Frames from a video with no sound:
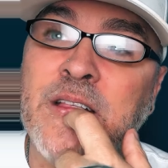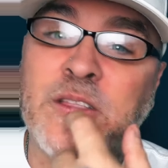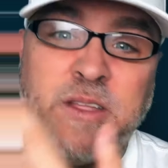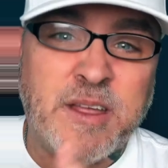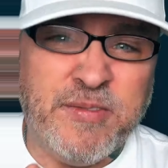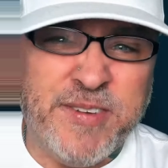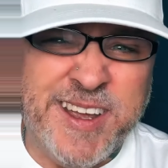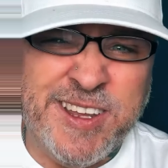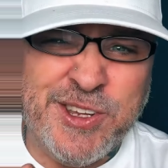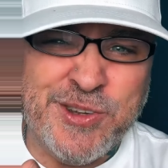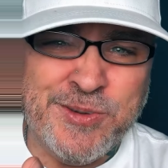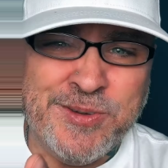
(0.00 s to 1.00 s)
do they feed
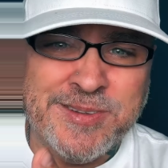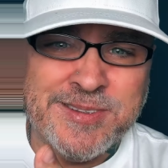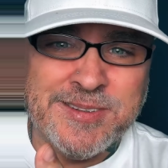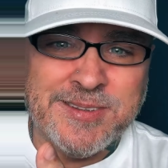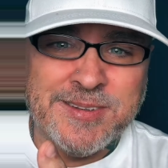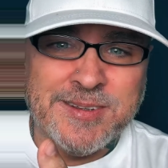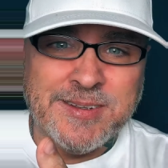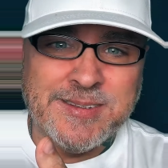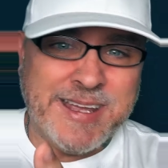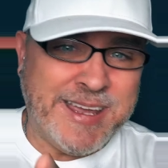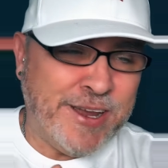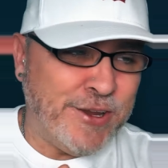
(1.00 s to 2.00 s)
you?
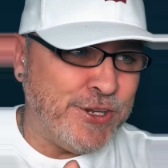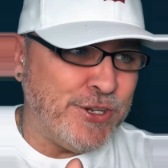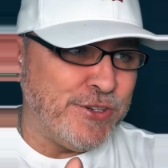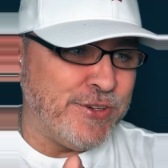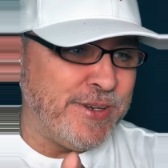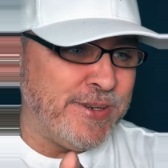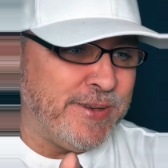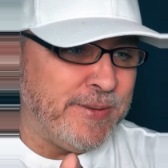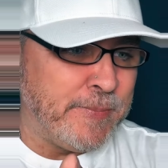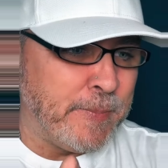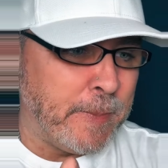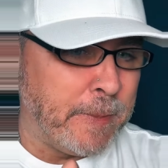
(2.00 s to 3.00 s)
Take care of your children?
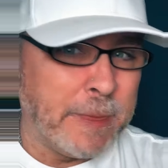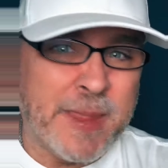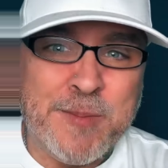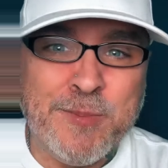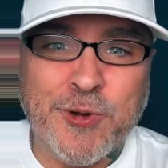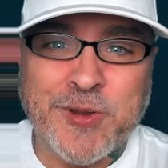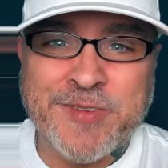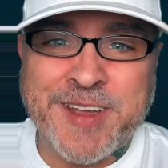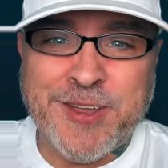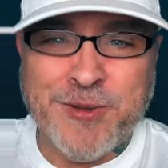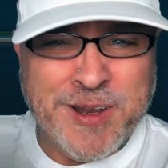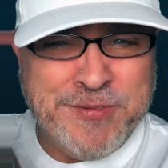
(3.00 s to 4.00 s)
Motivate
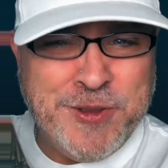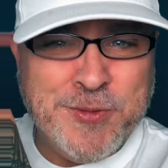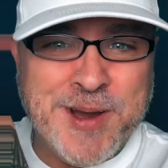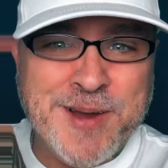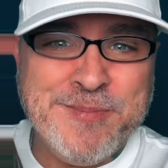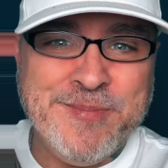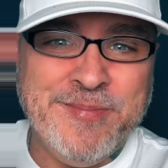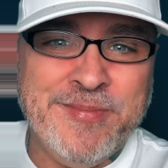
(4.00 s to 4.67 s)
you? Lift you up?